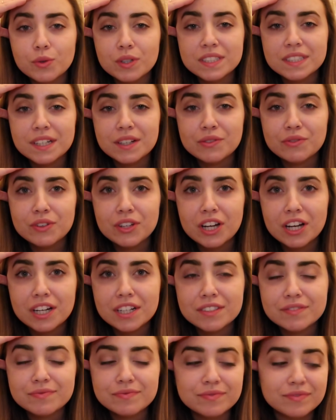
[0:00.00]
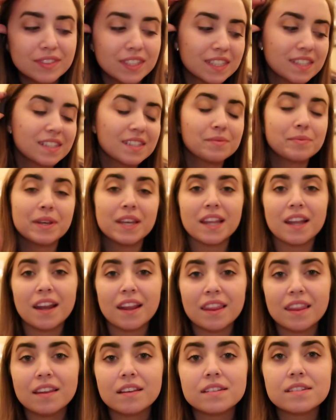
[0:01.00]
What's up, vlog? This has
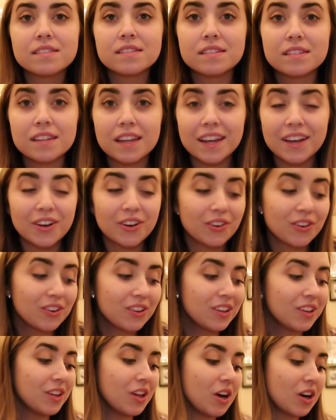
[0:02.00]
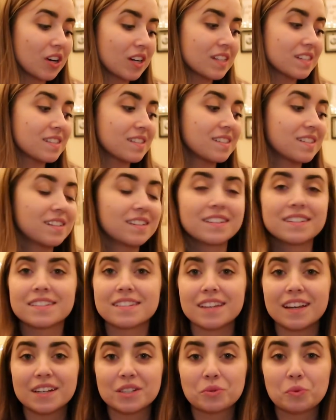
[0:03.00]
been the single longest
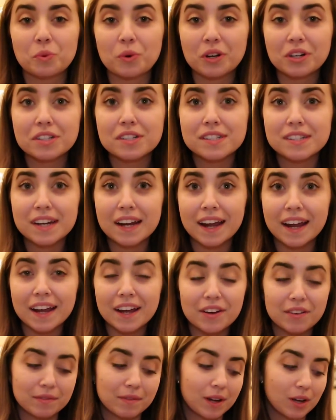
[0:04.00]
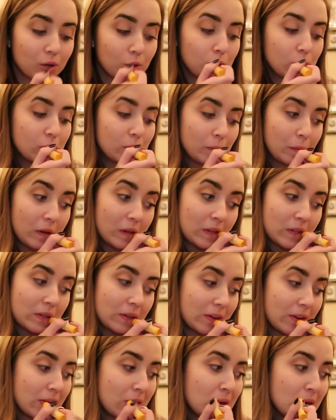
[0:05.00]
slash worst day of my whole
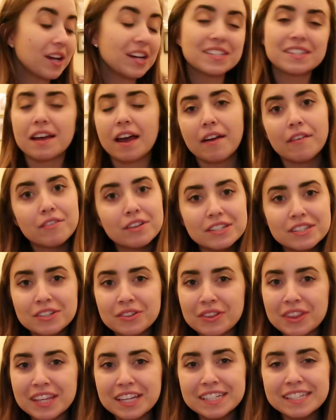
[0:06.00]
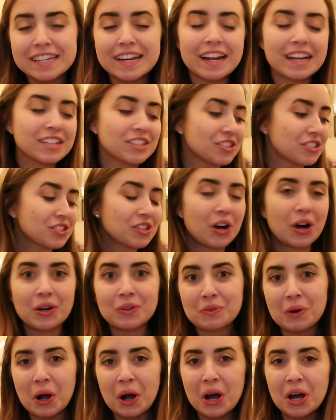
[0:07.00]
semester because every single thing today has just
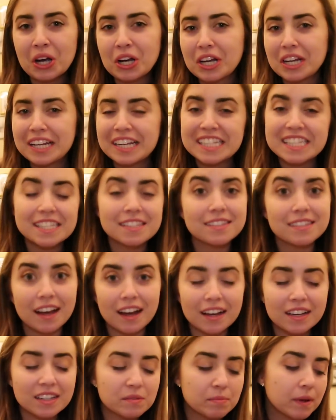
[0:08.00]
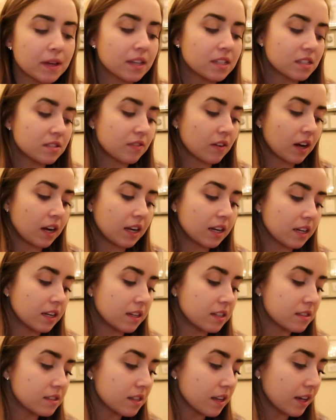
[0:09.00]
gone wrong and it sucks, but it's fine and
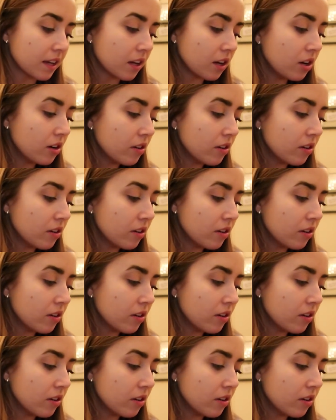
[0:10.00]
it's like